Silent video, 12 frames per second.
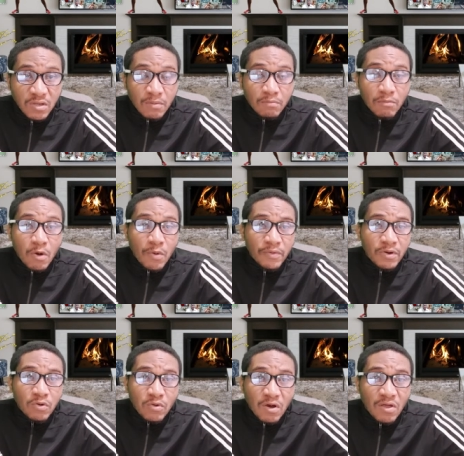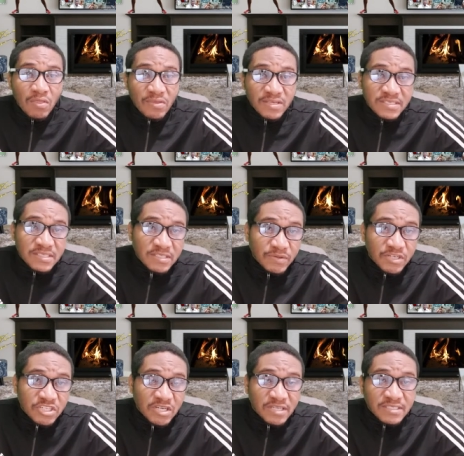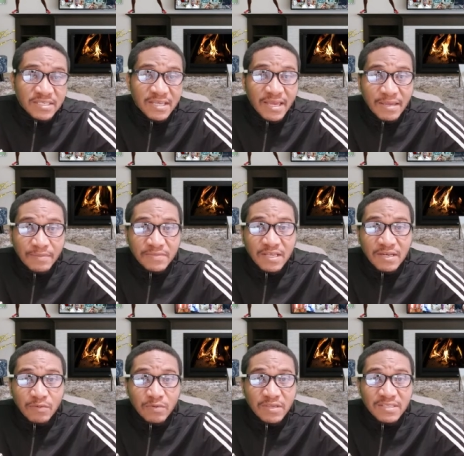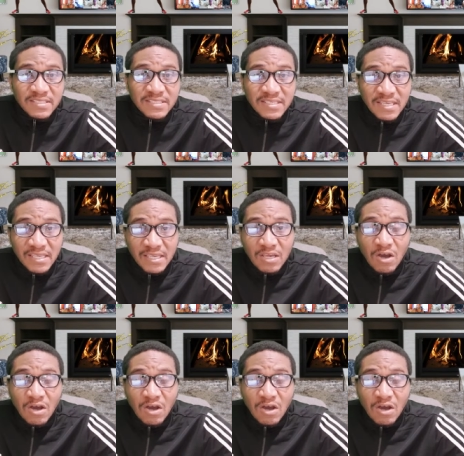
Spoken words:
But when we look on the situation at times and we see